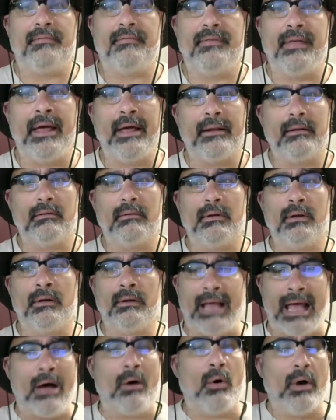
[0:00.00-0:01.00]
that
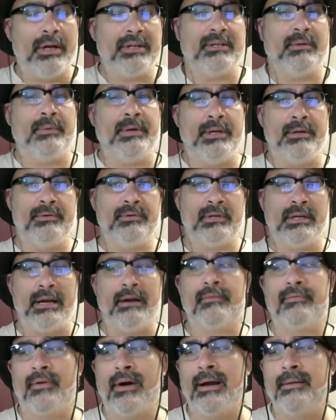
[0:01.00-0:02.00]
alloys that we use in
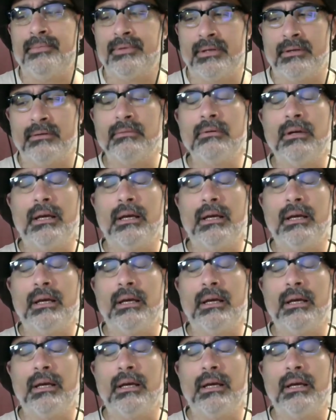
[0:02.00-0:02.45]
airframes and